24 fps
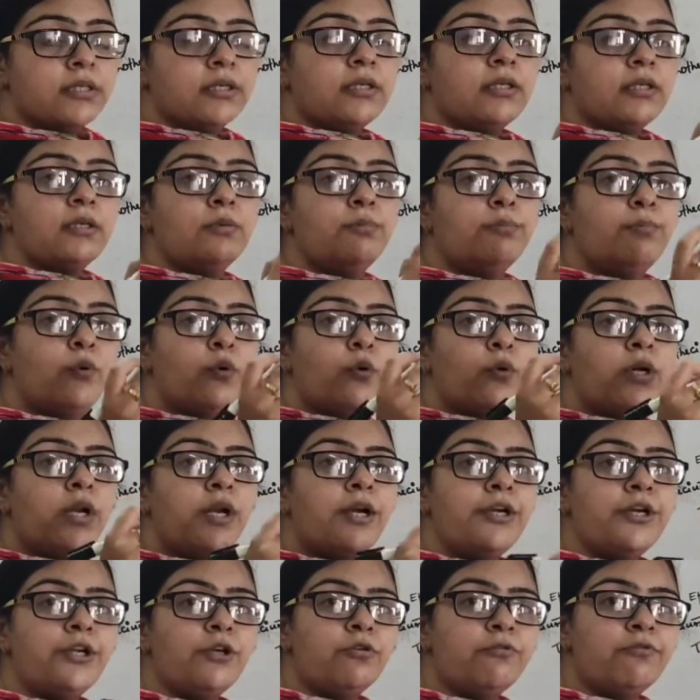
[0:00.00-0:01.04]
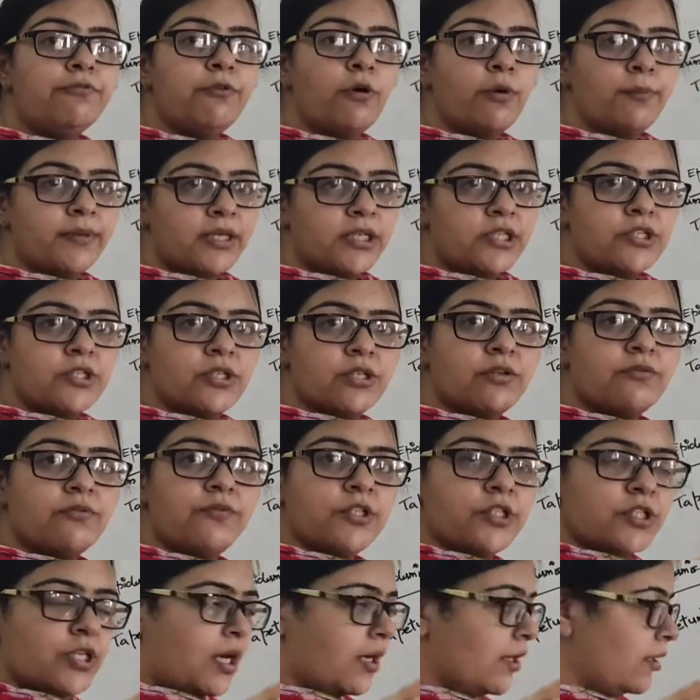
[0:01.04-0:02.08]
the pollen tube formation
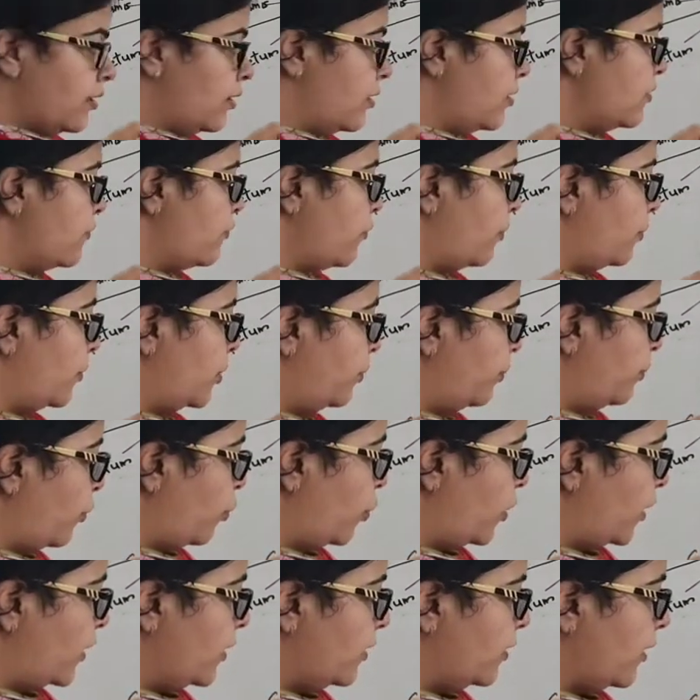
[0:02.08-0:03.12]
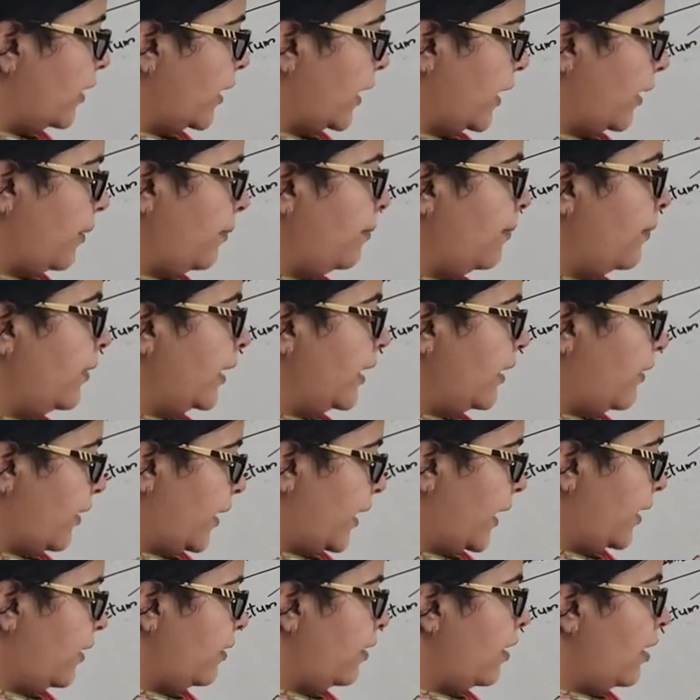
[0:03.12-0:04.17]
which occurs from the pollen
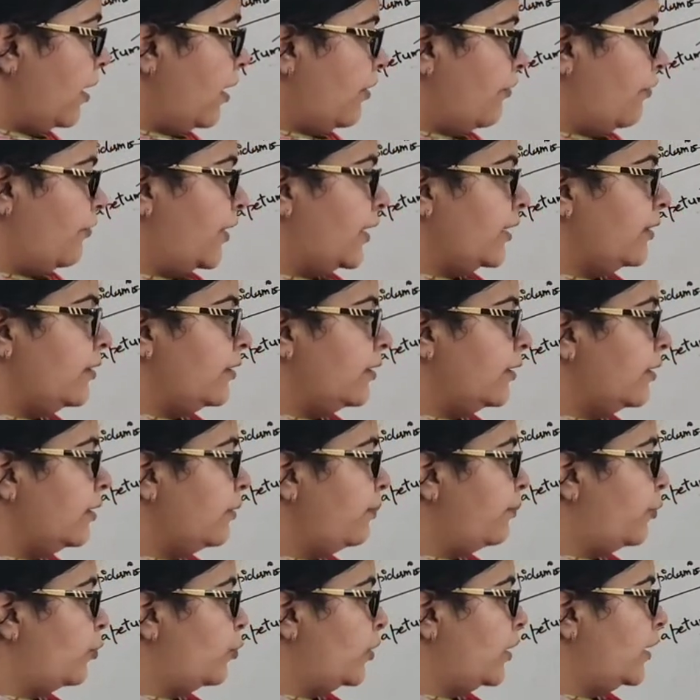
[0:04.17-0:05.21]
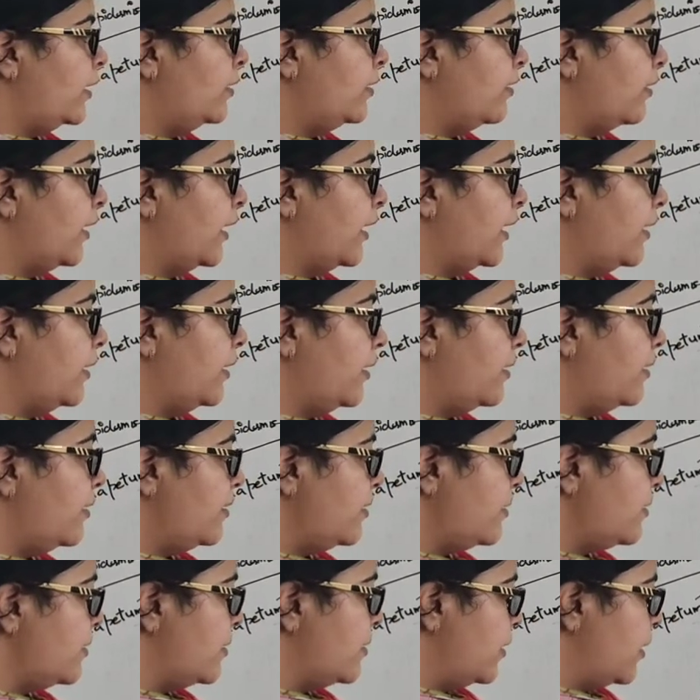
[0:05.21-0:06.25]
grain, when the pollen grain
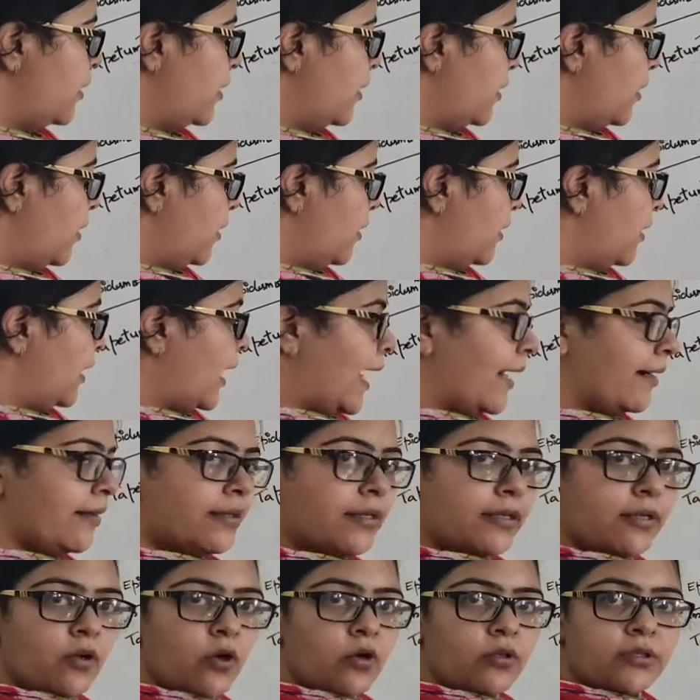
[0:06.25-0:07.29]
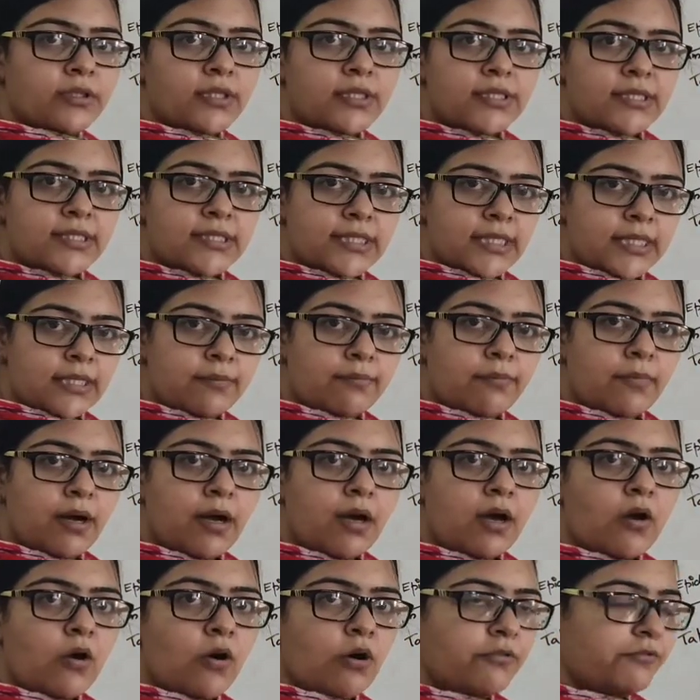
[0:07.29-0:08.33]
is landed on the
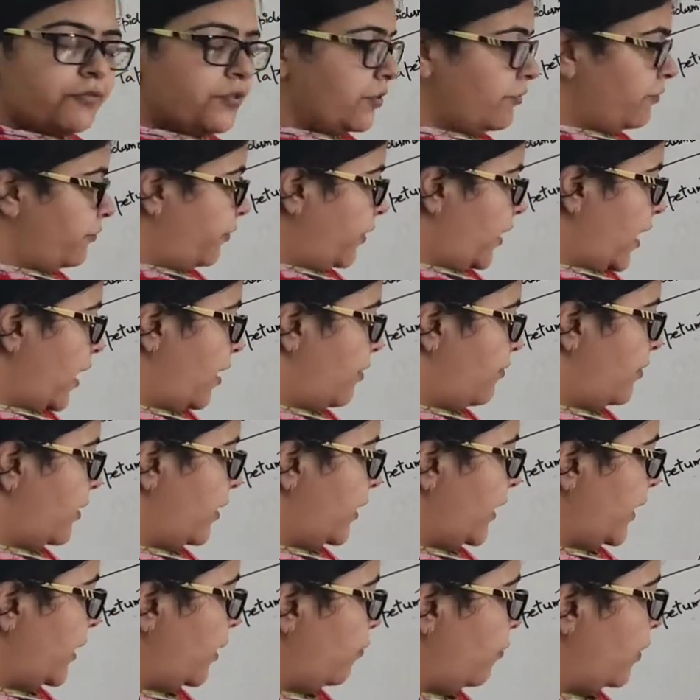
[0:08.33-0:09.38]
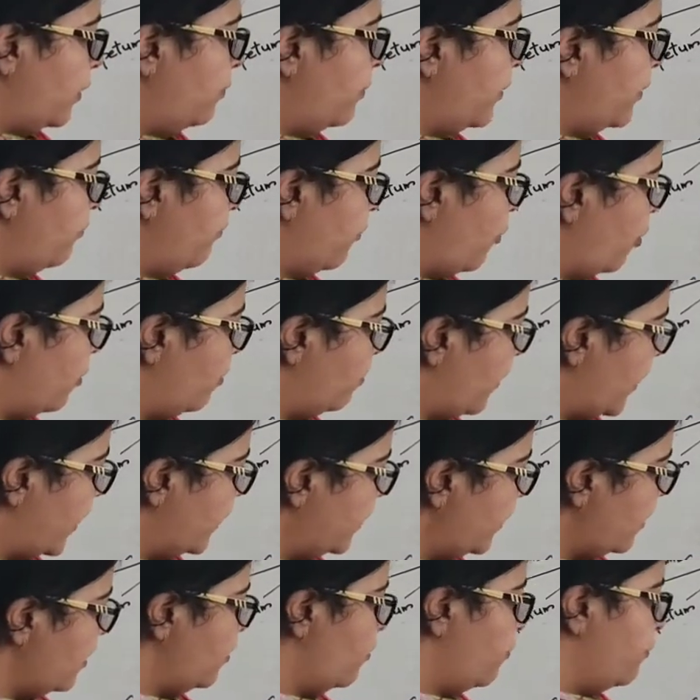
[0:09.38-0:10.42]
stigma of the flower, it will be formed by
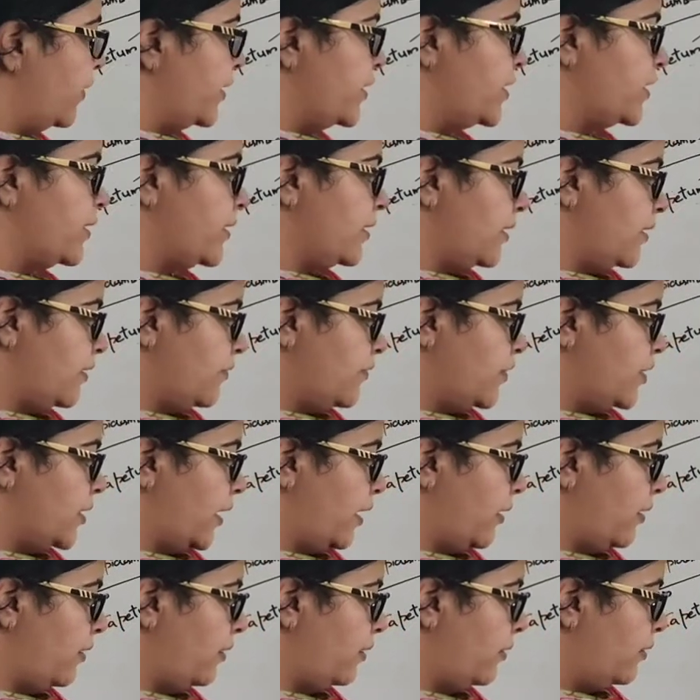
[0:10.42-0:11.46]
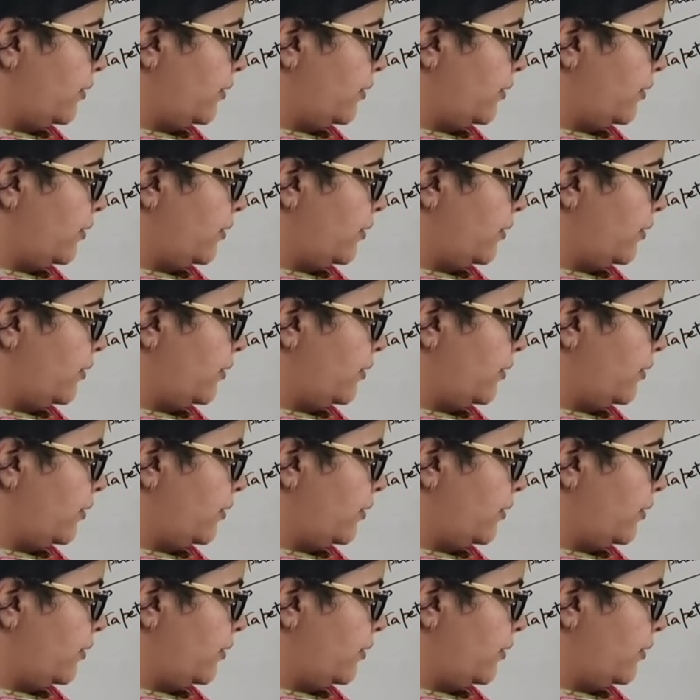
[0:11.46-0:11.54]
the vegetative cell,